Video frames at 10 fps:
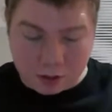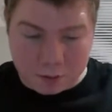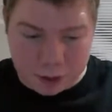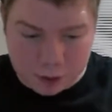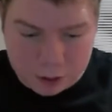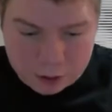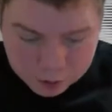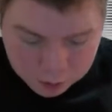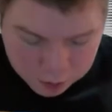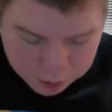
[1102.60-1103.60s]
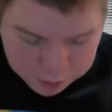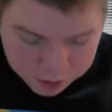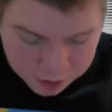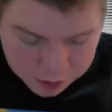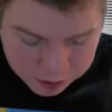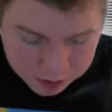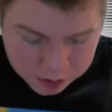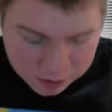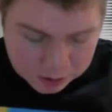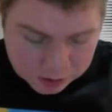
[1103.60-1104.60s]
Because all I'm getting
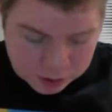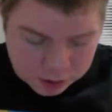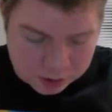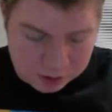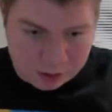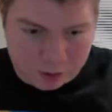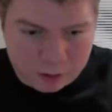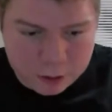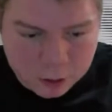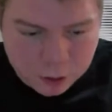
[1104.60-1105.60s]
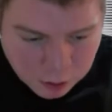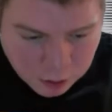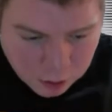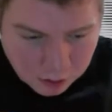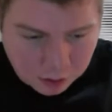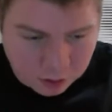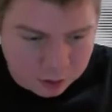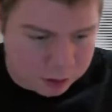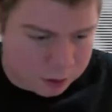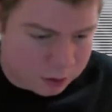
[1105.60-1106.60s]
at is
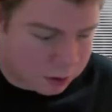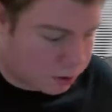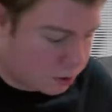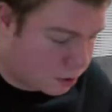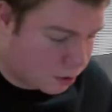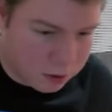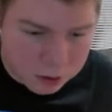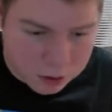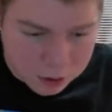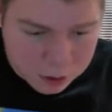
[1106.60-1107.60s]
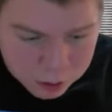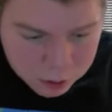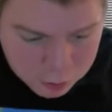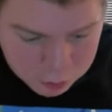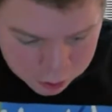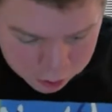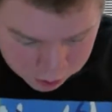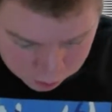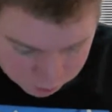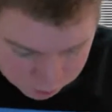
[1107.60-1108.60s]

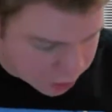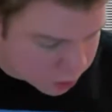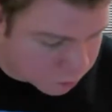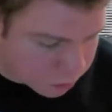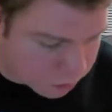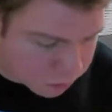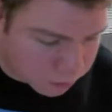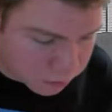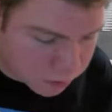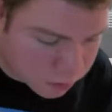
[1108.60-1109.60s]
2020. Which one was?